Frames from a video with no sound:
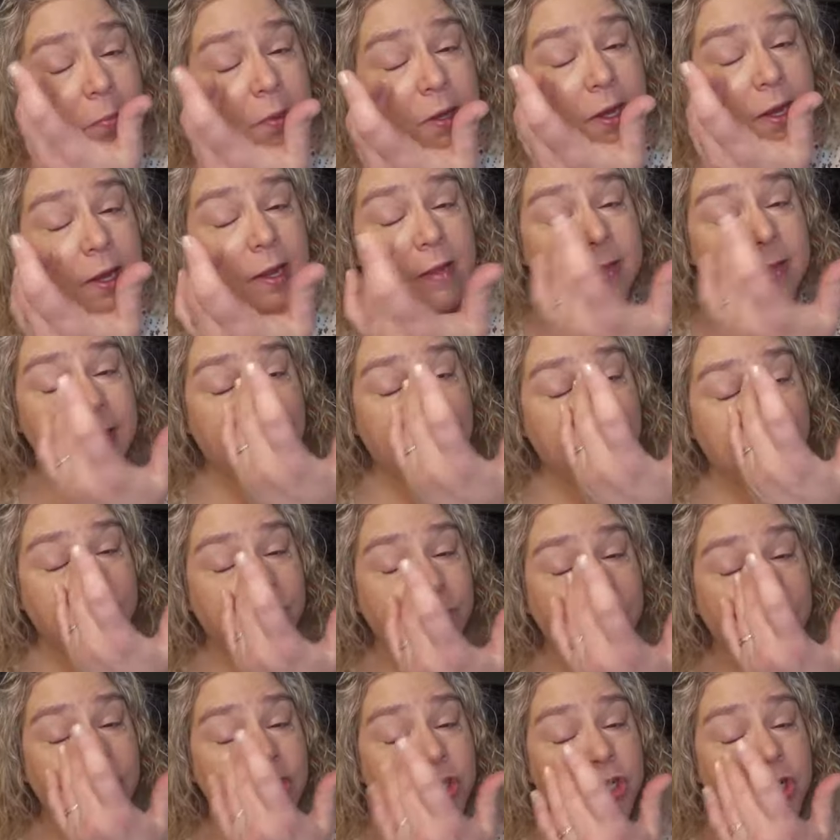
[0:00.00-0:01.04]
be that
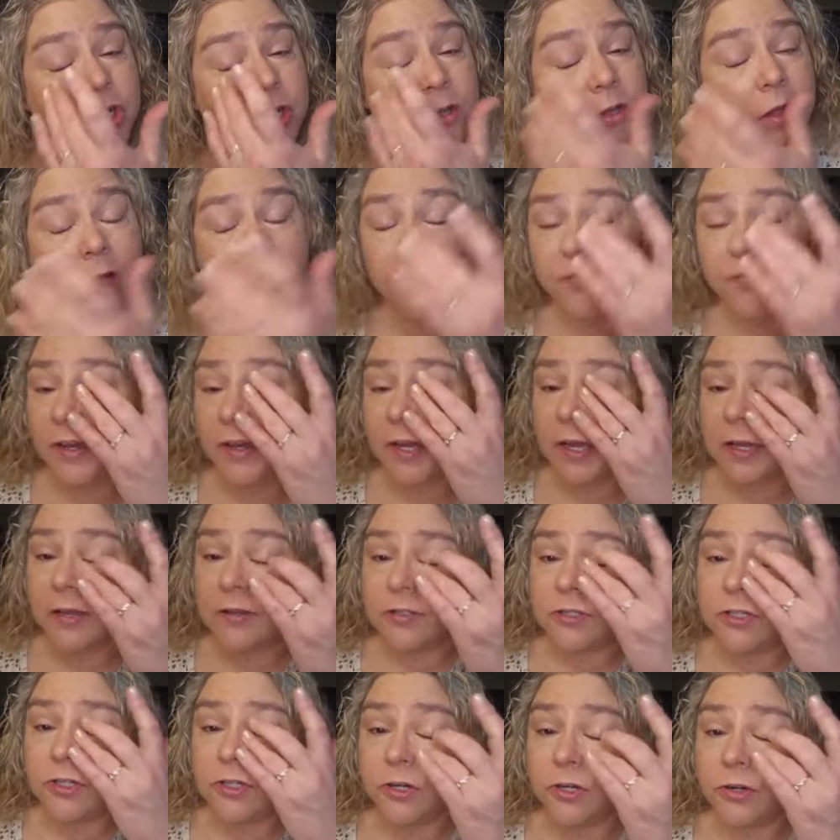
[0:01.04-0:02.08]
traditional of an
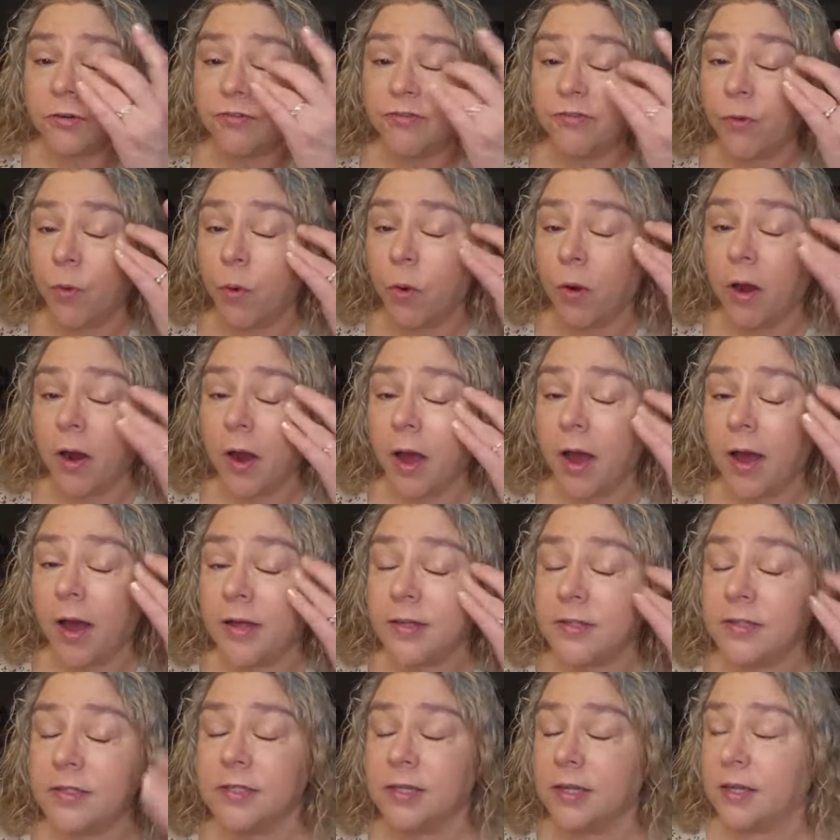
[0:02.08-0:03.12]
Easter for
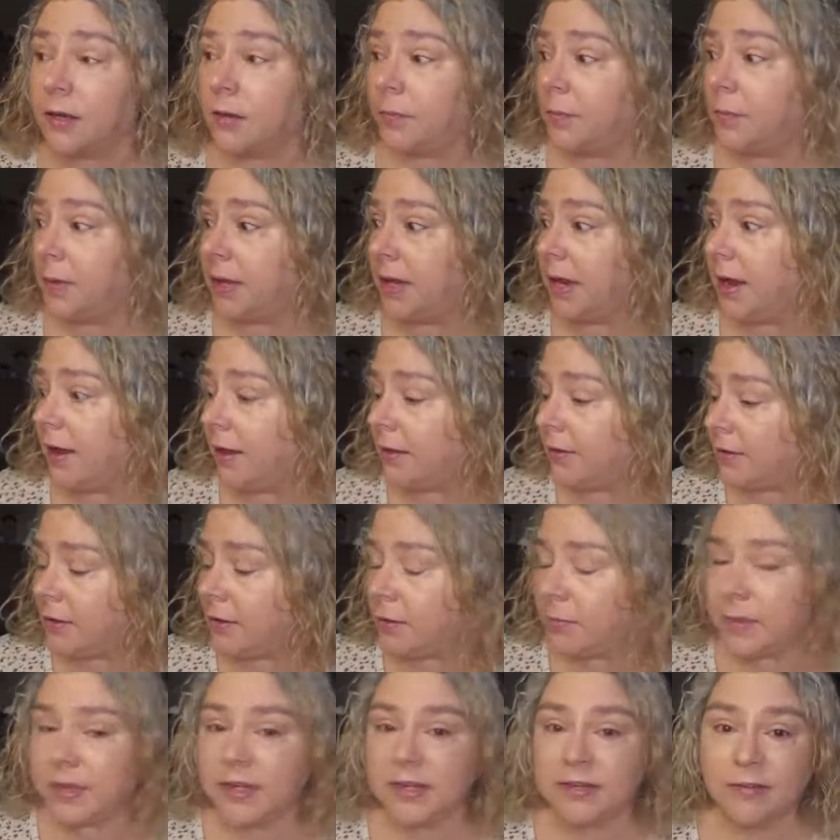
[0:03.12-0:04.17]
us. It'll be a
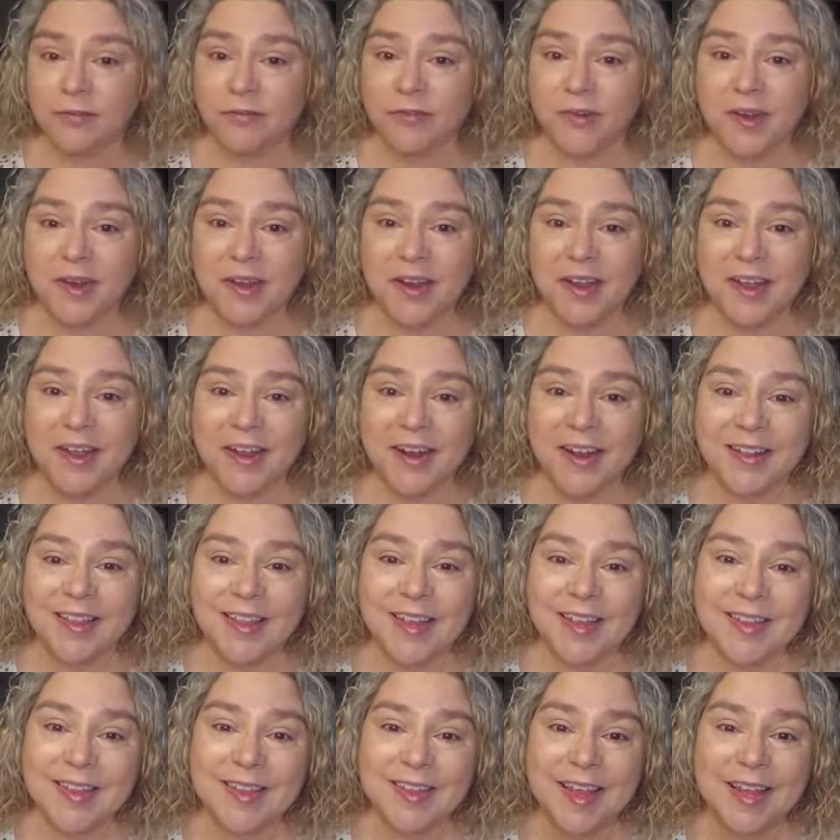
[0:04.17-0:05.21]
little bit different, and I
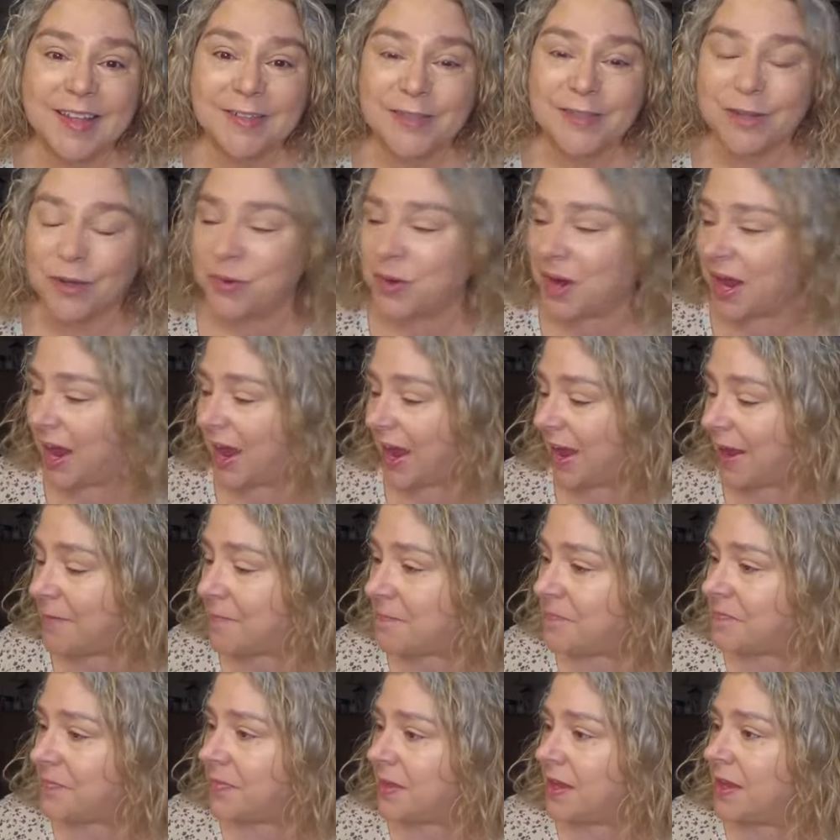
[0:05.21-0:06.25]
think that that's
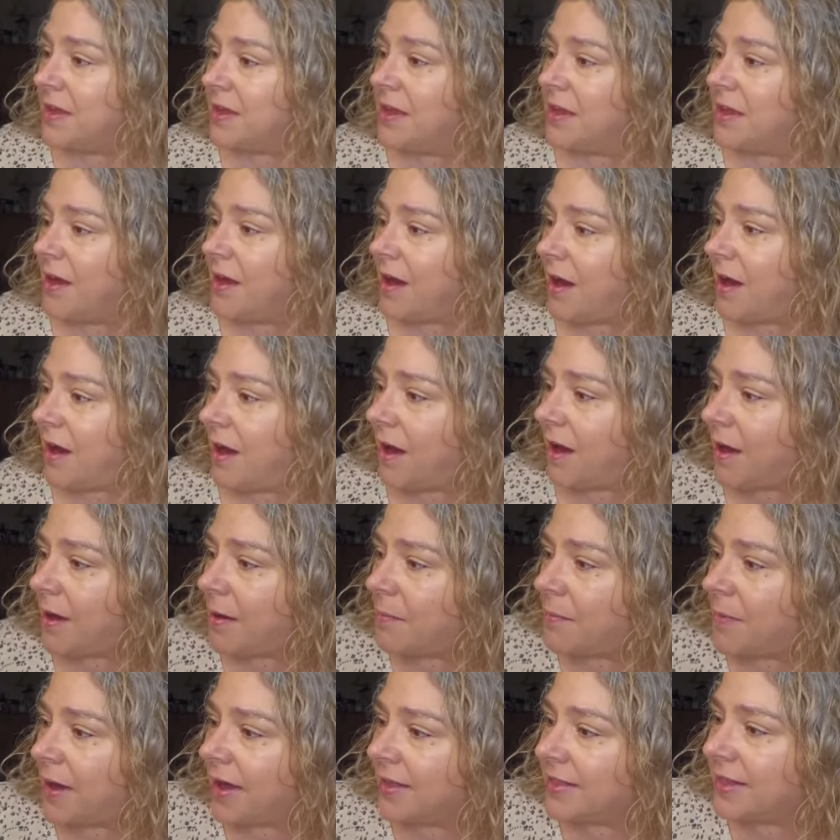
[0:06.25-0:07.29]
okay.
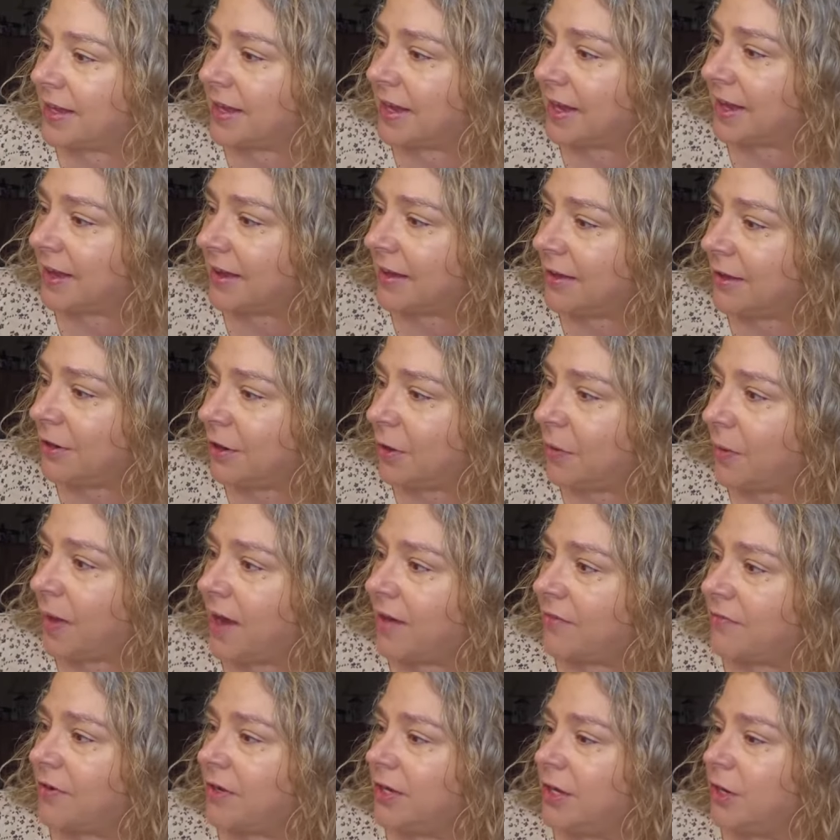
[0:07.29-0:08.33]
I think, you know,
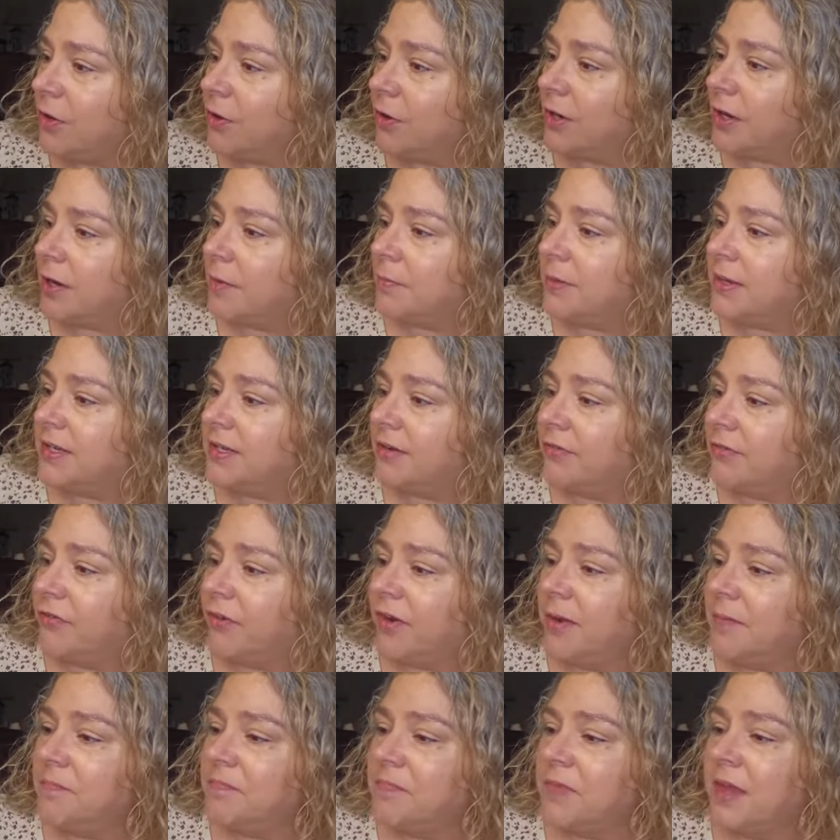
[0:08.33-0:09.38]
every year can be
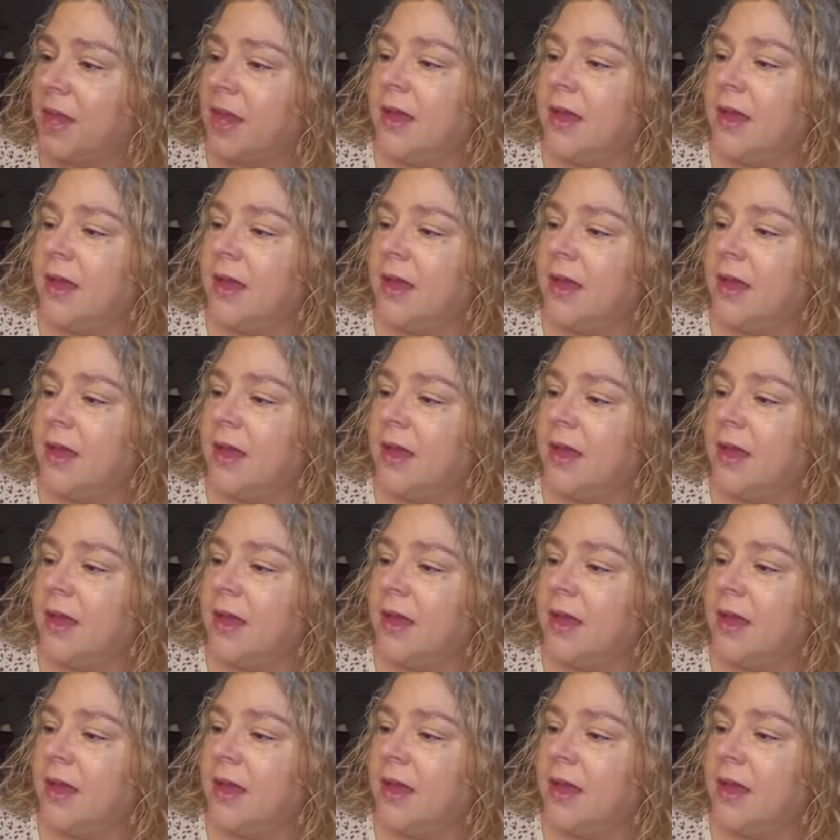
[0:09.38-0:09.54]
different.